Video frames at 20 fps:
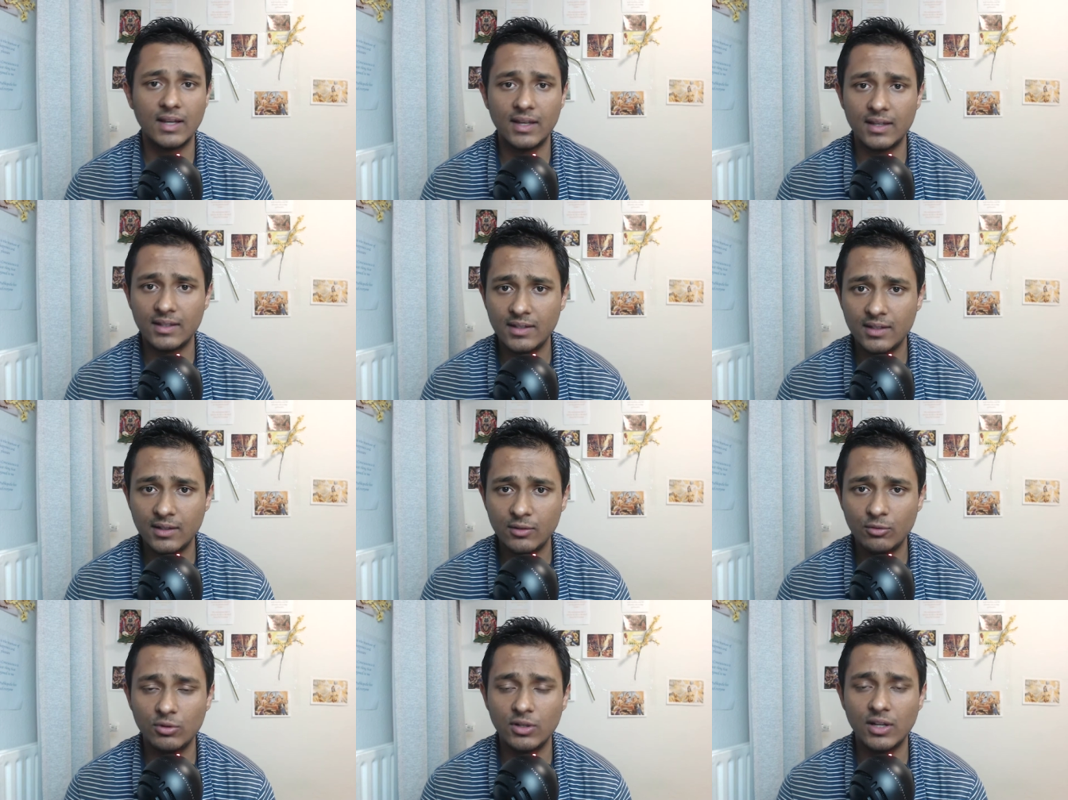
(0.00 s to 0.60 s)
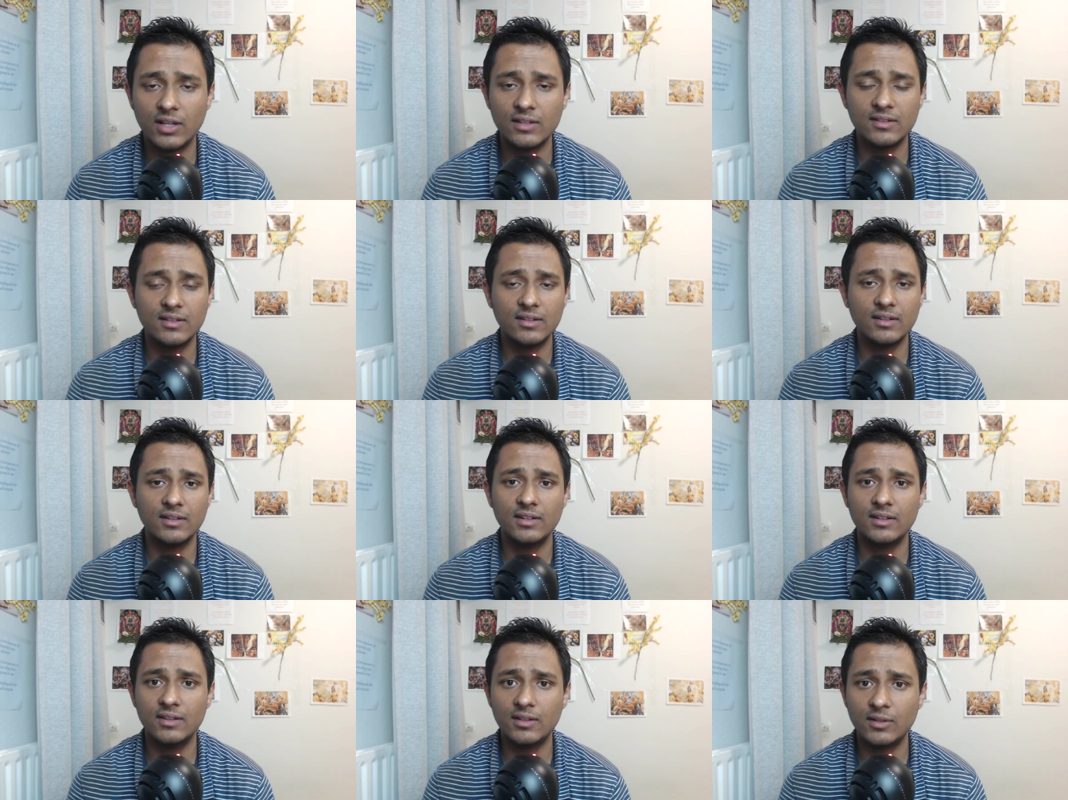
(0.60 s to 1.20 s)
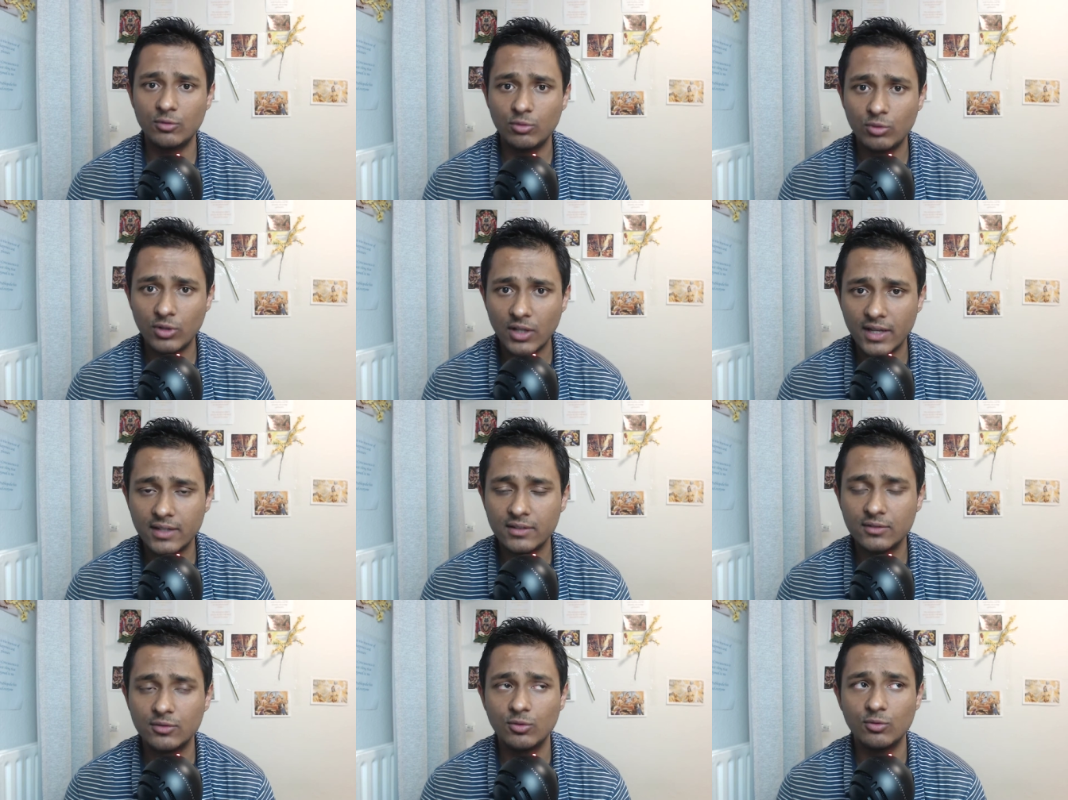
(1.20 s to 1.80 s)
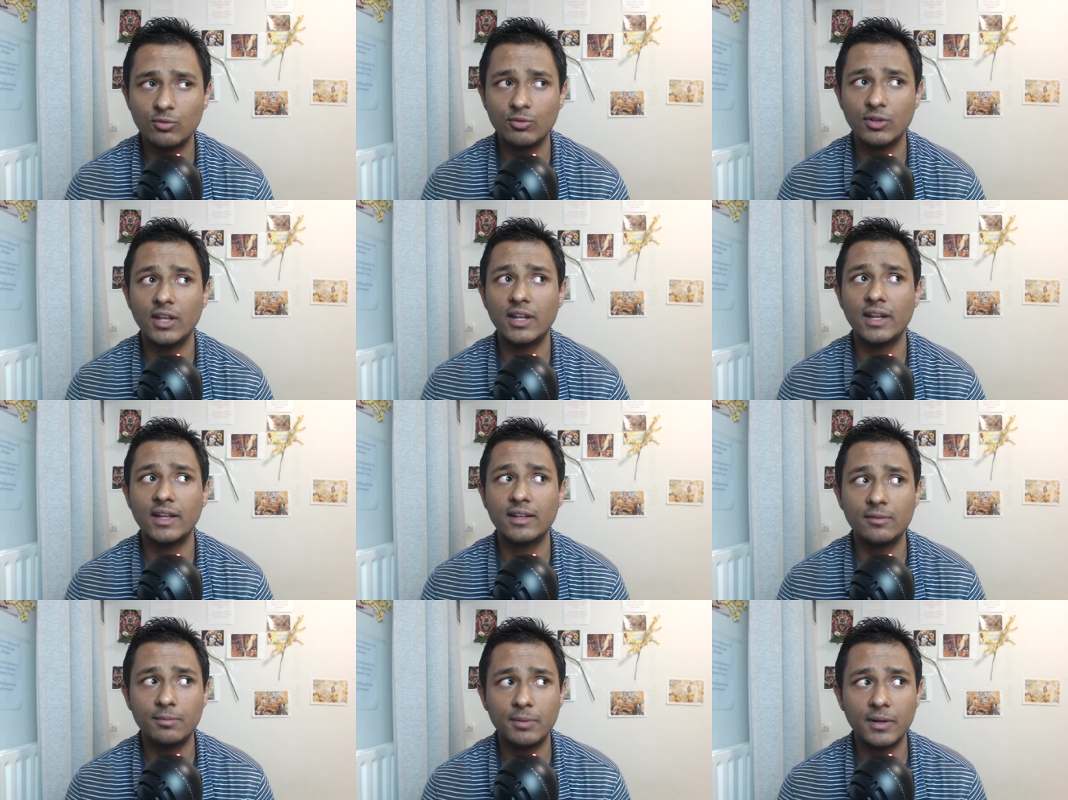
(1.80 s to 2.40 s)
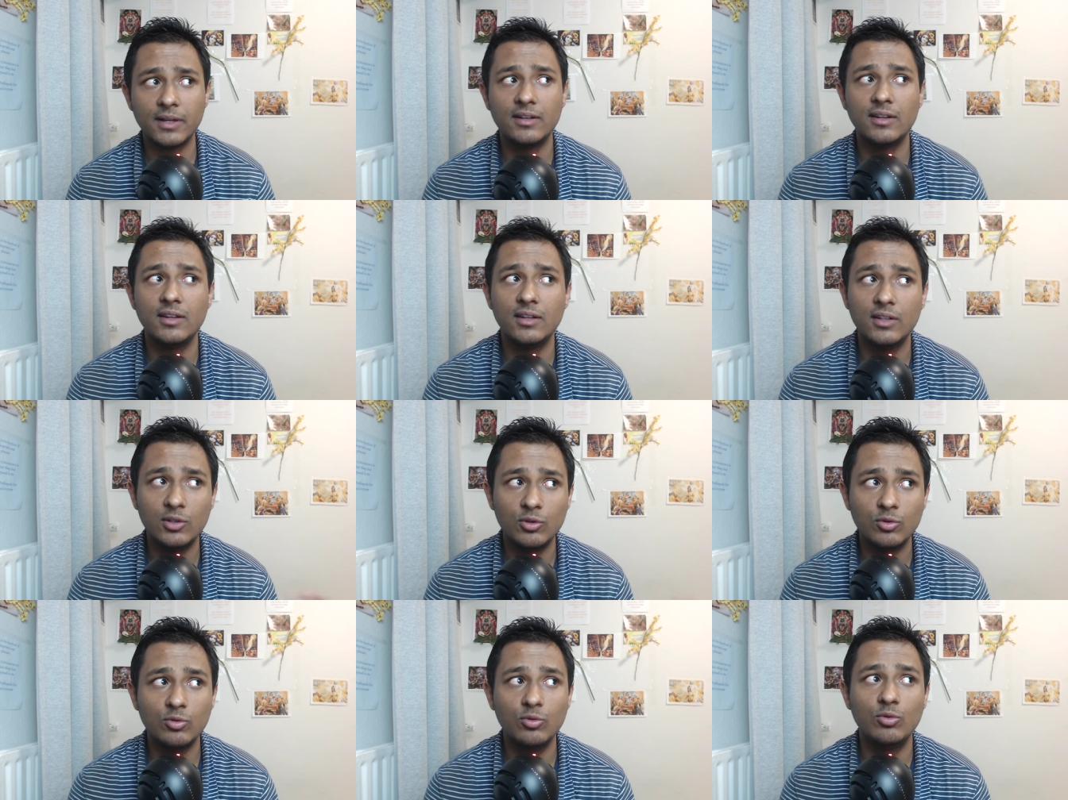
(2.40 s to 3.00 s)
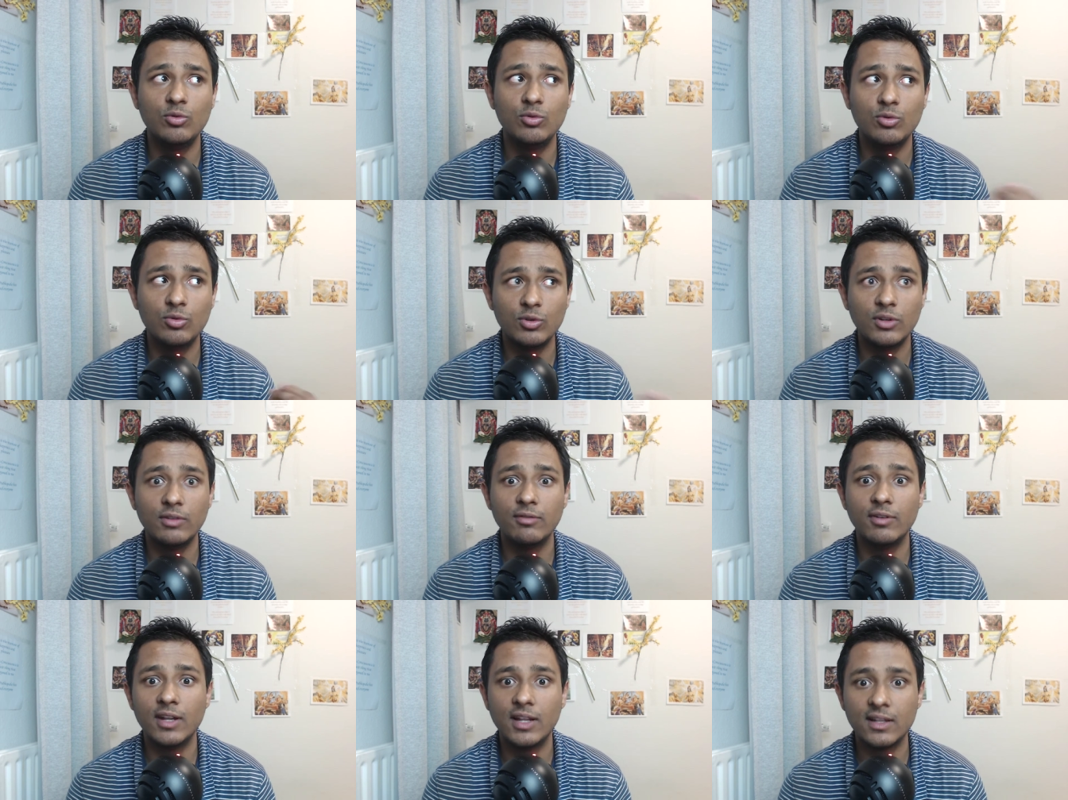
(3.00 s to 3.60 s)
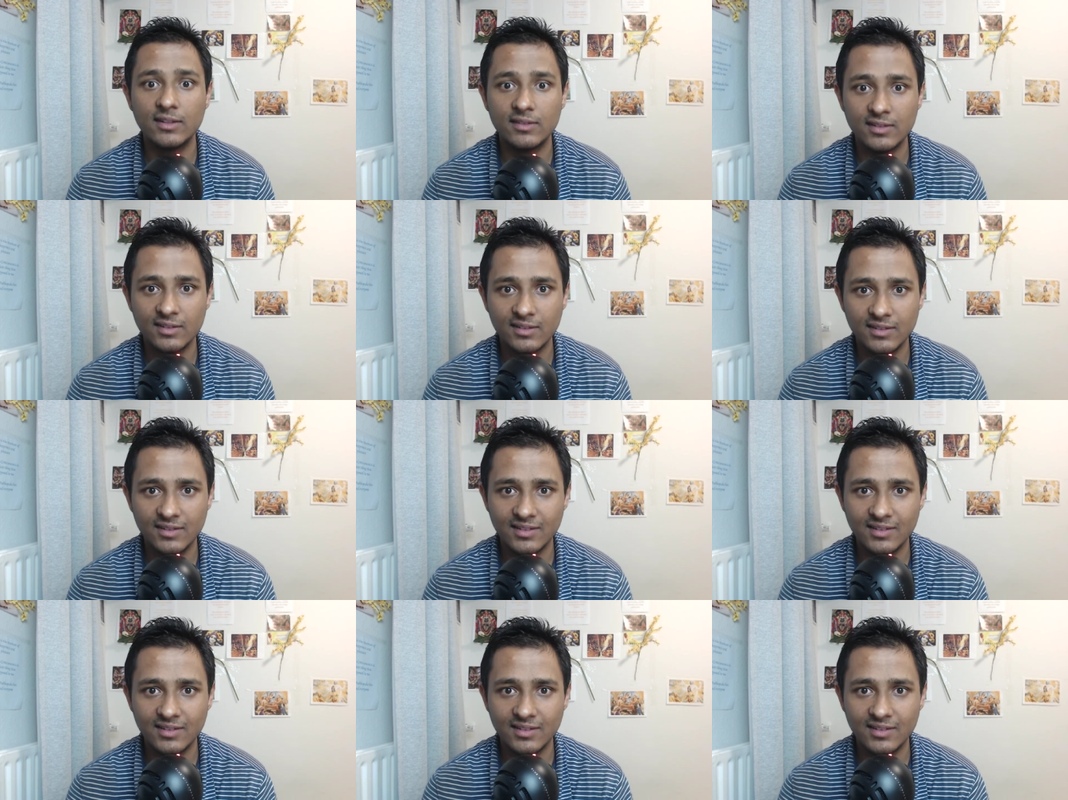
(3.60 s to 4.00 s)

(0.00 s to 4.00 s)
he could answer neither could i so we are expecting you to give an answer